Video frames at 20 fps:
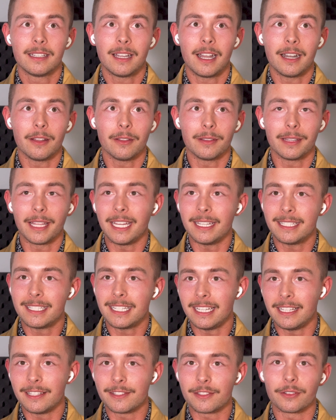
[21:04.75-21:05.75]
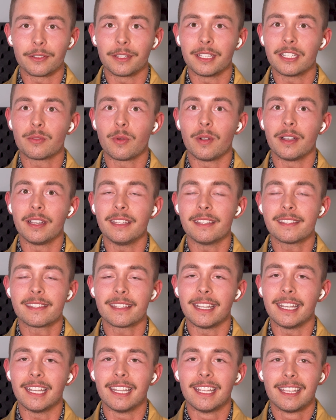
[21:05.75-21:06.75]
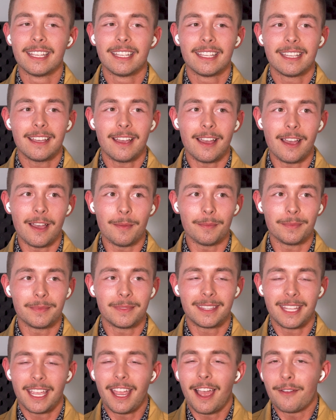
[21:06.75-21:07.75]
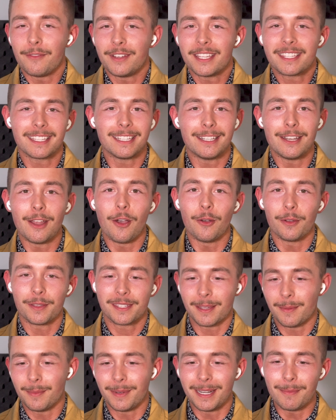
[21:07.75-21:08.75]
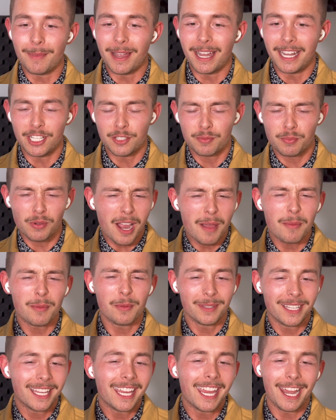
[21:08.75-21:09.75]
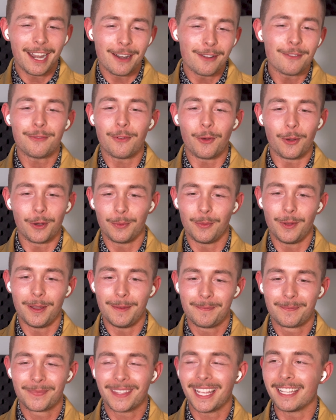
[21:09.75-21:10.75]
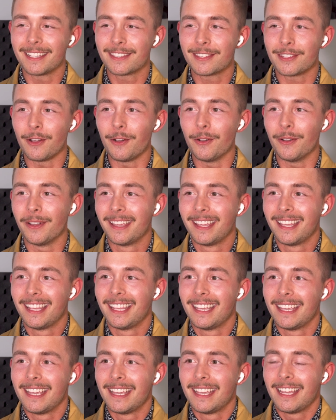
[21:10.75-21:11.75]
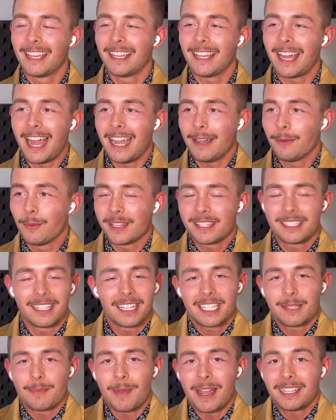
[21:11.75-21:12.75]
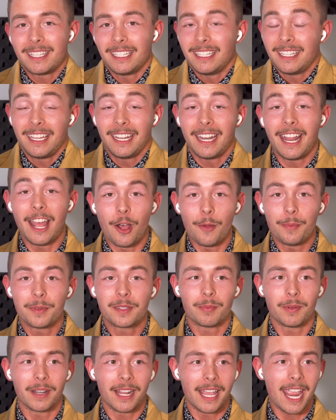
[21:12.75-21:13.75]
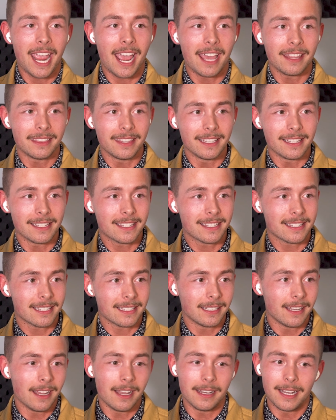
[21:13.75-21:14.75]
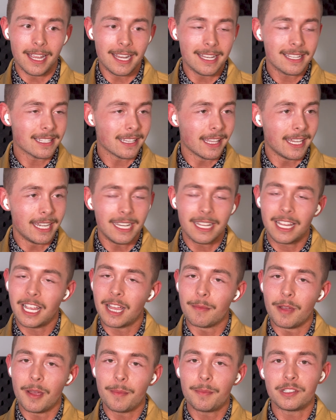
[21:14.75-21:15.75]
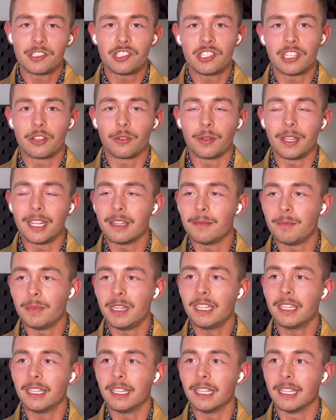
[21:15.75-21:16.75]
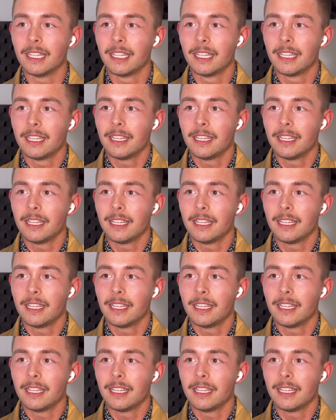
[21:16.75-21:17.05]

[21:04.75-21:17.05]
I don't know, late teens, early 20s, and they obviously know somebody my age probably can't afford one. And so I wasn't expecting to get helped, but I had this nice lady come up and she greeted me, and